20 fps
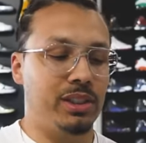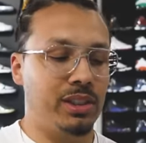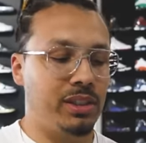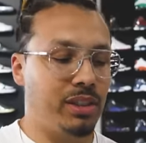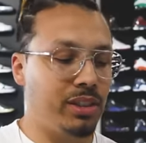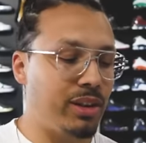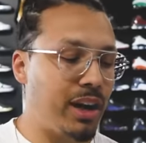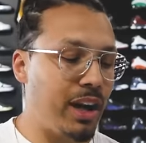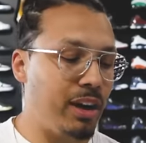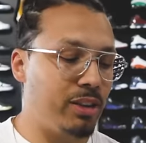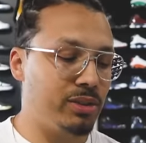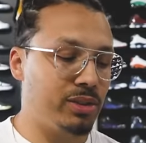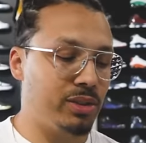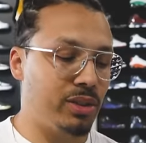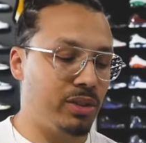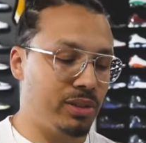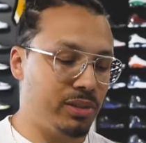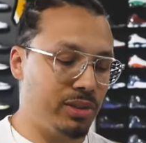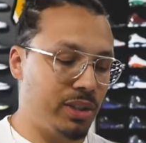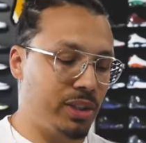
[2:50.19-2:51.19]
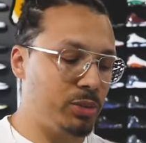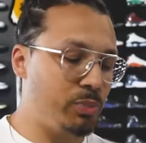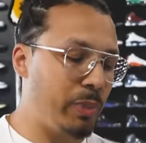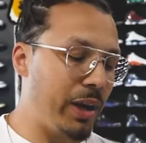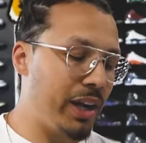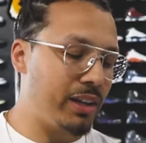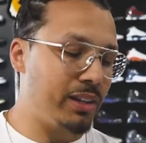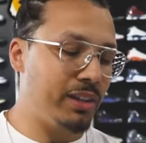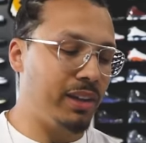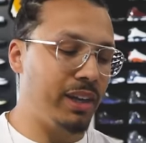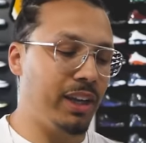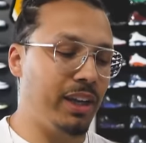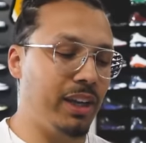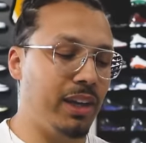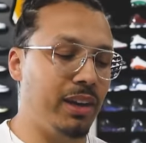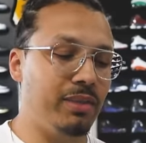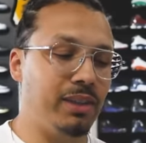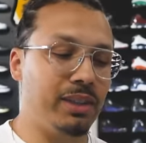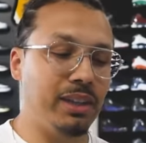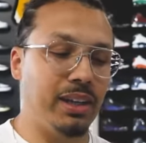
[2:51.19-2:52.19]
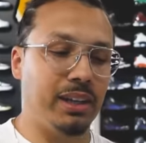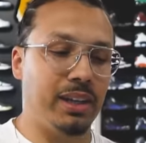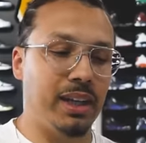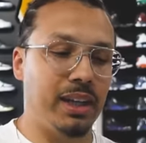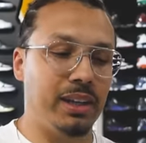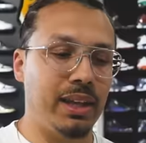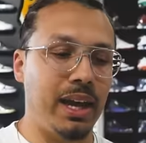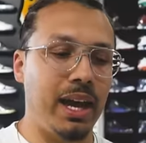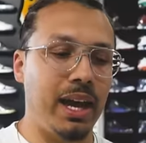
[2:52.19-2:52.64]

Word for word: the clear outsoles, the speckling, and everything like